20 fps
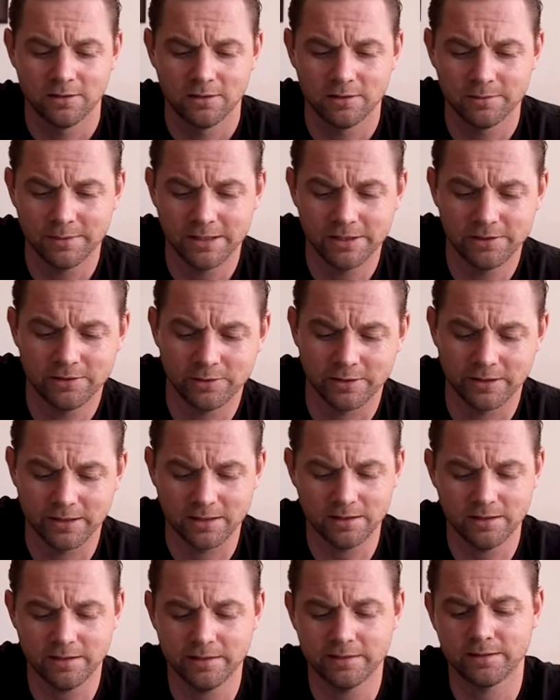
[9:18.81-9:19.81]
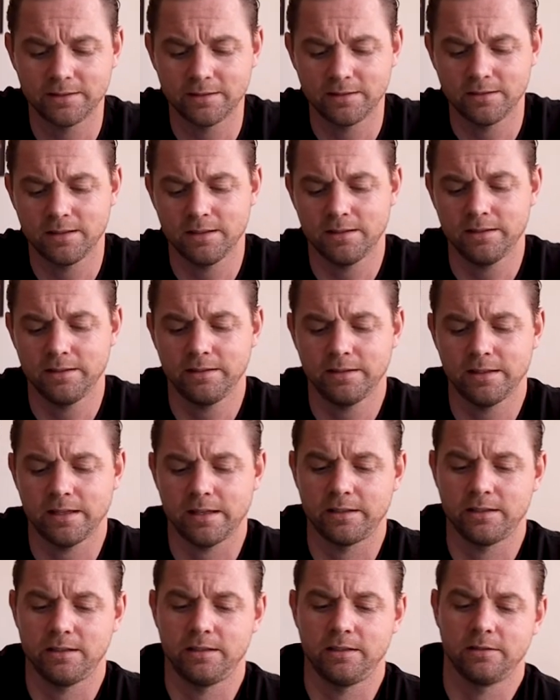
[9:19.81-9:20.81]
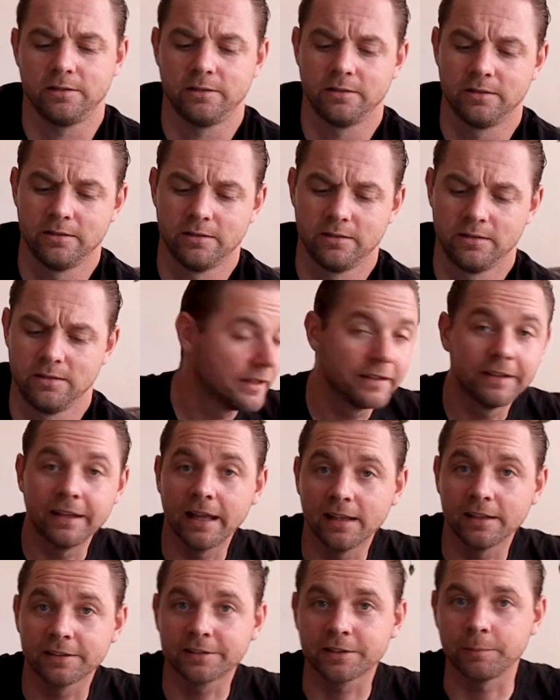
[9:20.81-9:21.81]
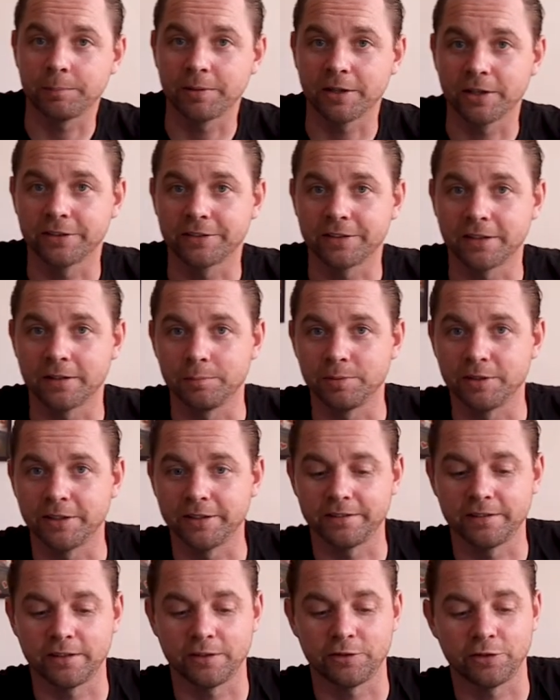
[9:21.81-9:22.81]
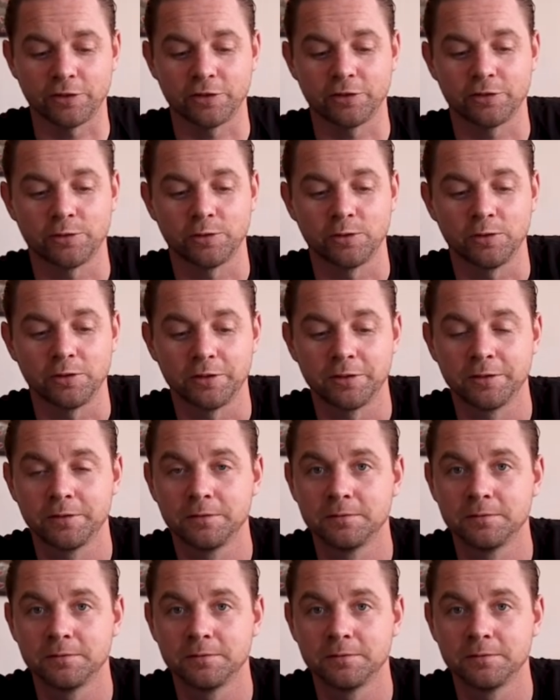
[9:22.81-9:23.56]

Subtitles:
What am I doing? Get this out of here. Now let's compare it to the PlayStation controller.